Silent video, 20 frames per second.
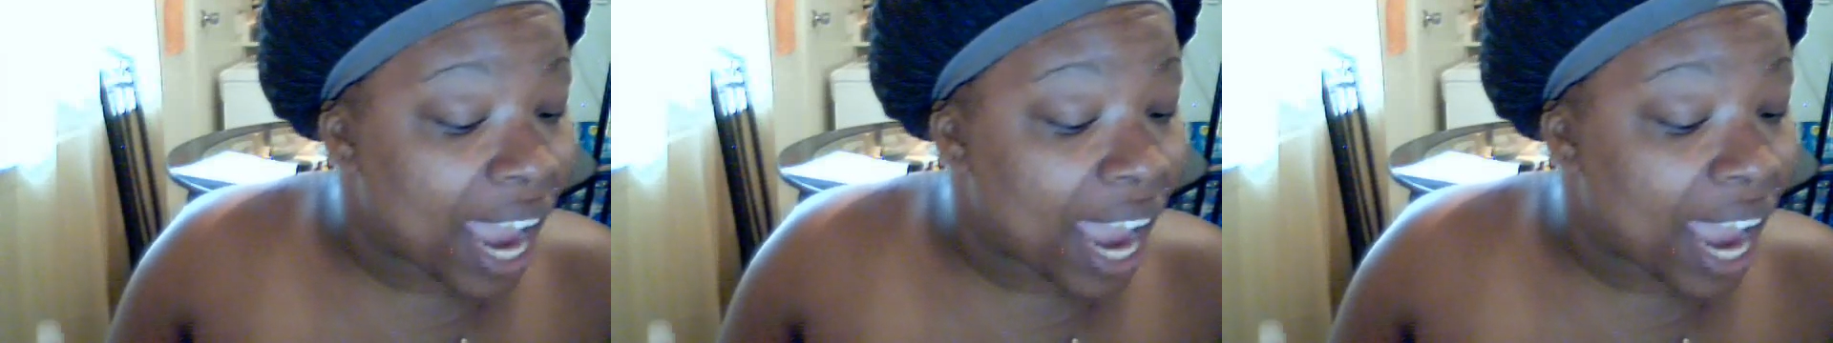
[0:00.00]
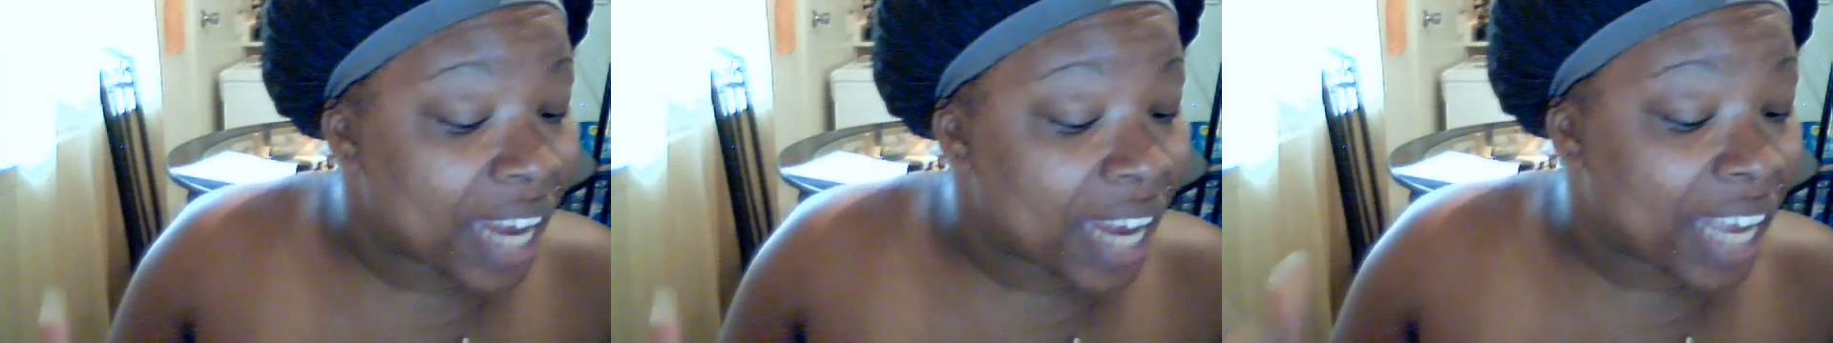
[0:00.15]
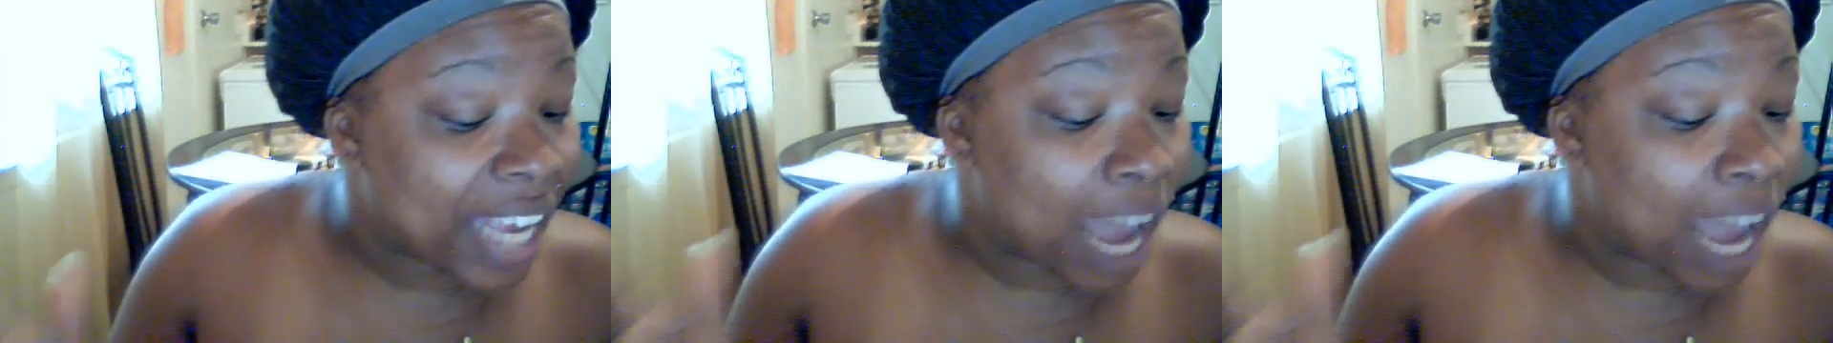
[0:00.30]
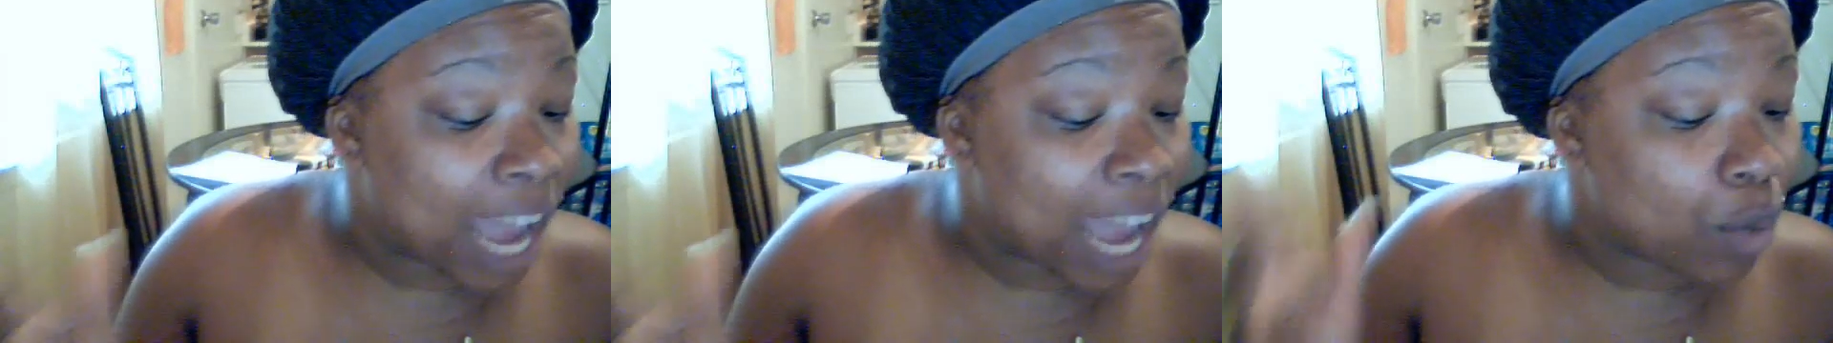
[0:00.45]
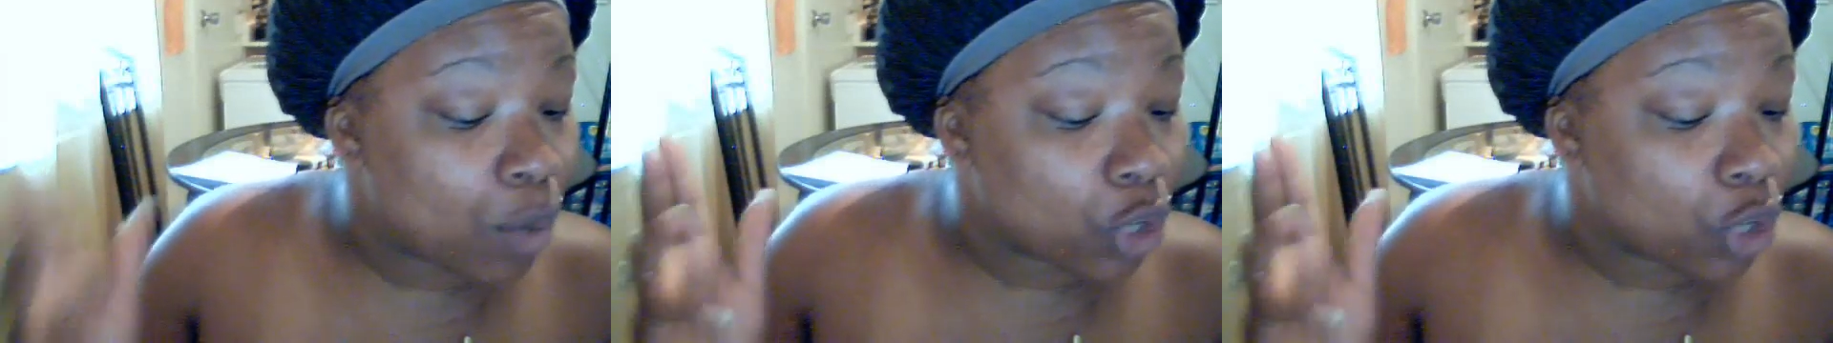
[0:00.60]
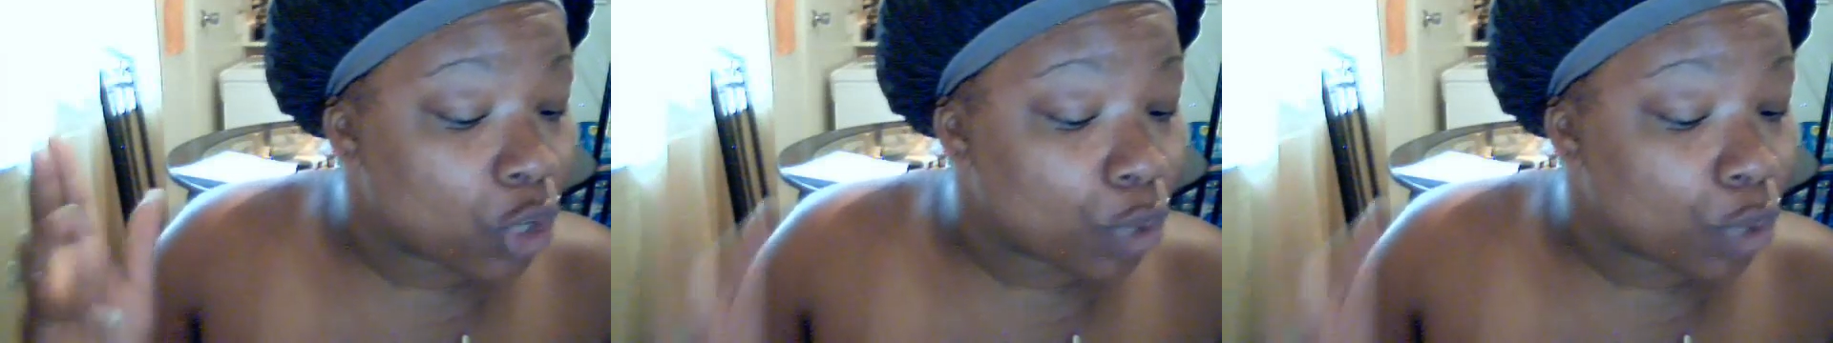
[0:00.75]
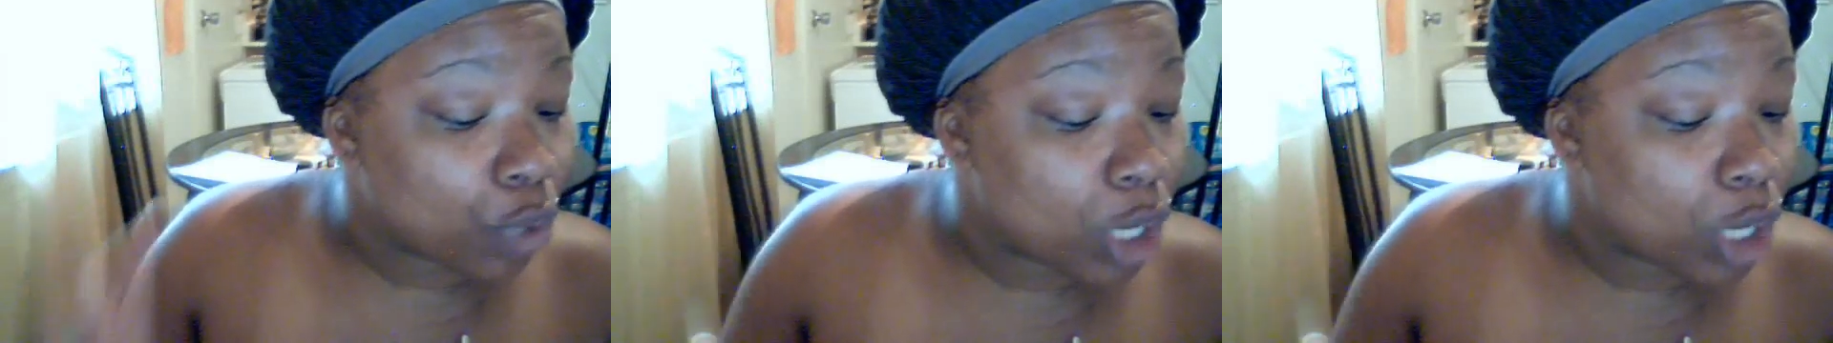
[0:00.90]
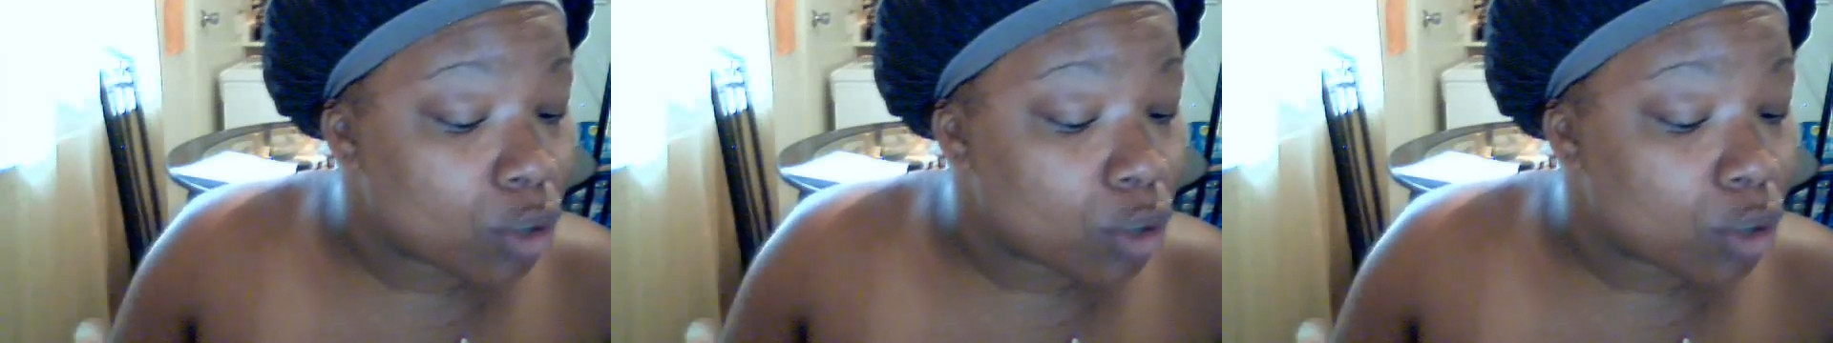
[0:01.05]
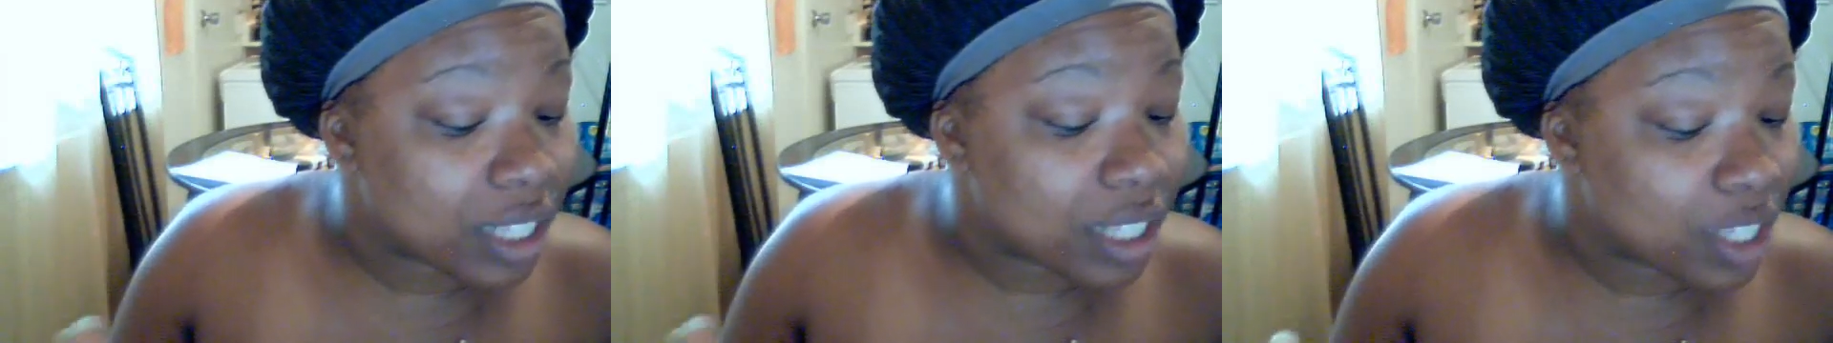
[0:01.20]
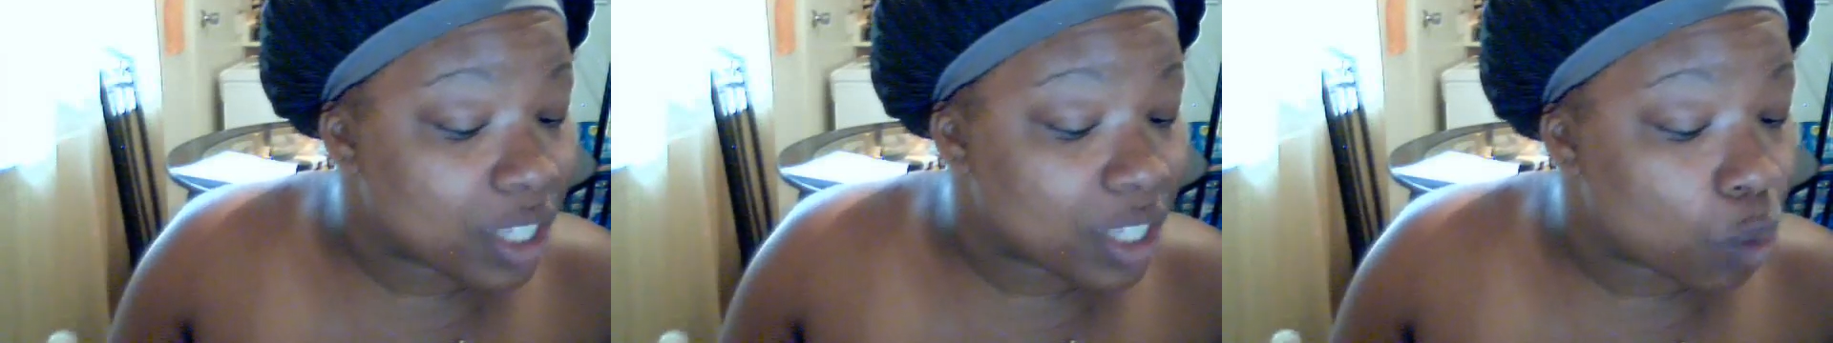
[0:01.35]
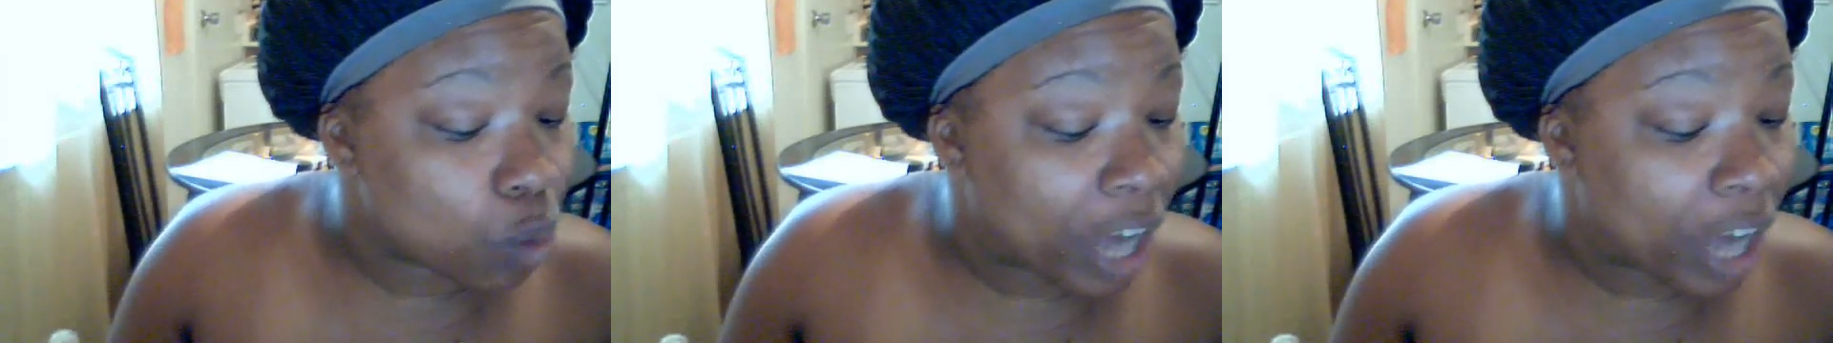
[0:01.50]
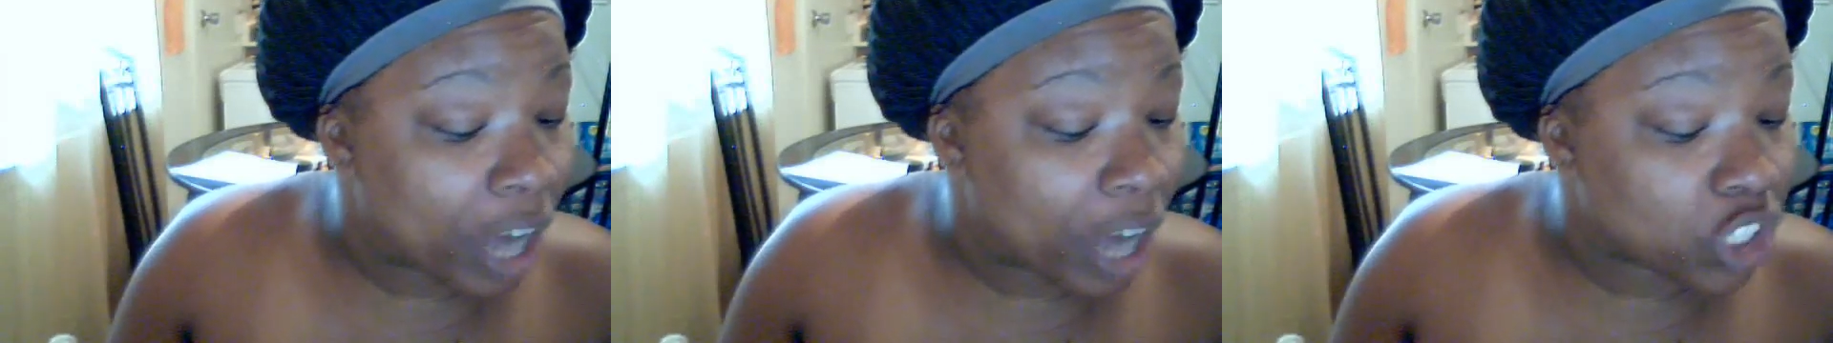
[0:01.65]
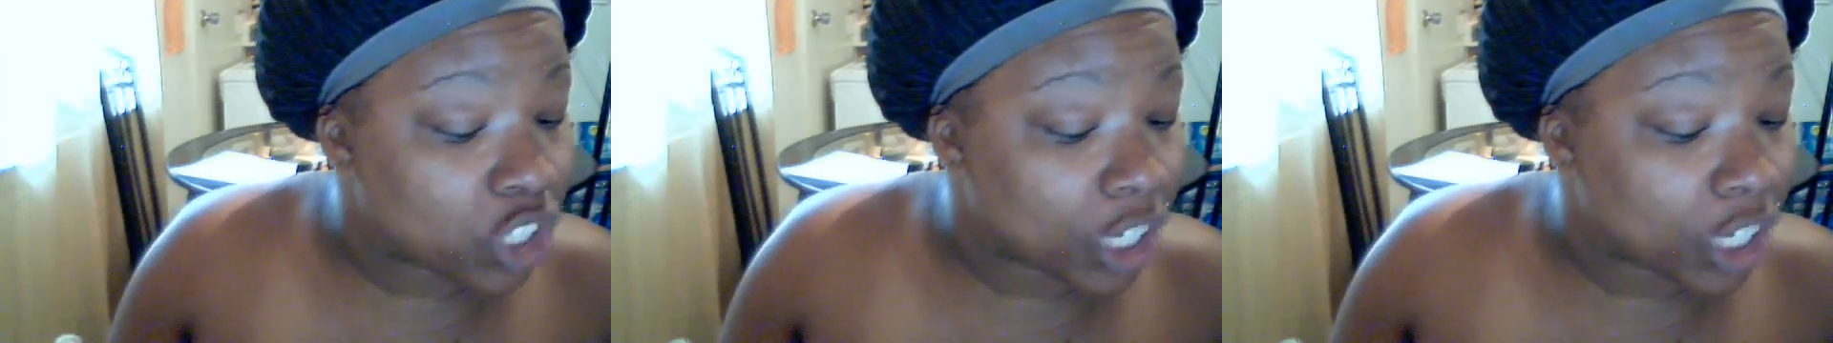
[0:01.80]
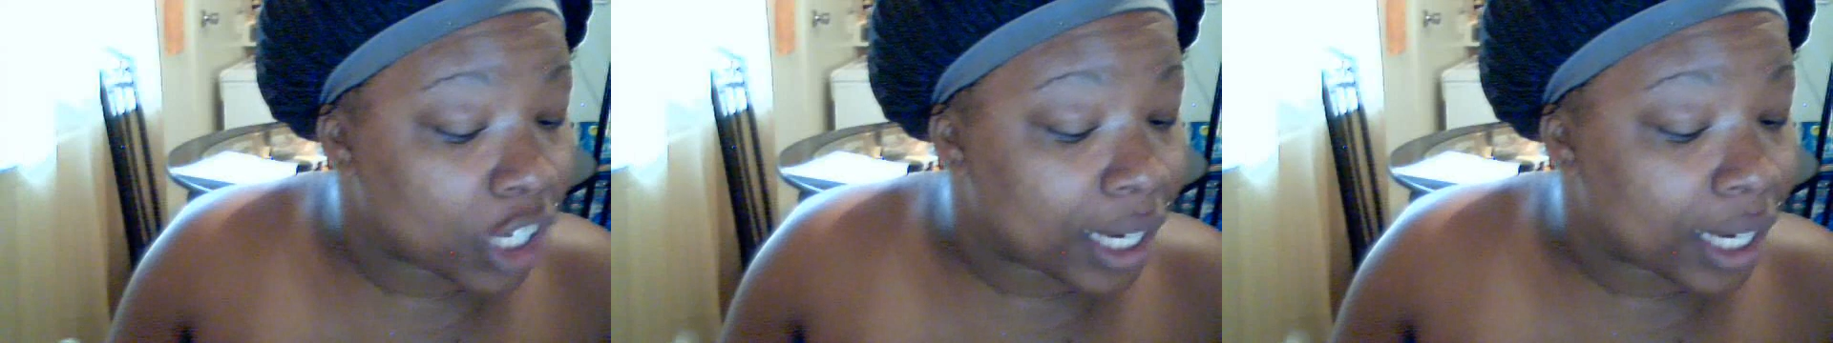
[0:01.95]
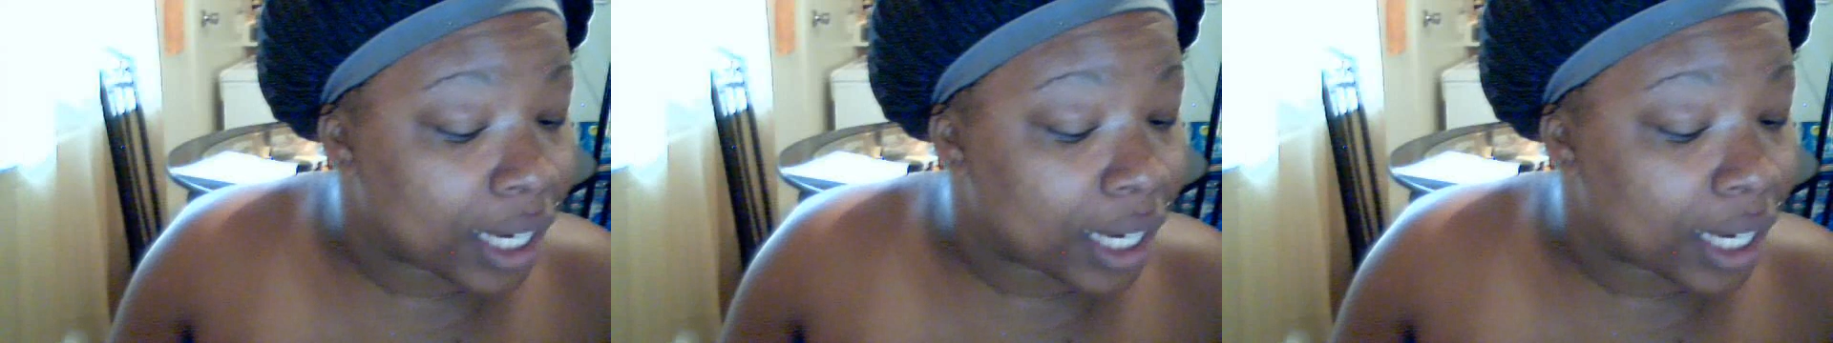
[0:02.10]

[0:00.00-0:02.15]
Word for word: came with grilled seasoned white chicken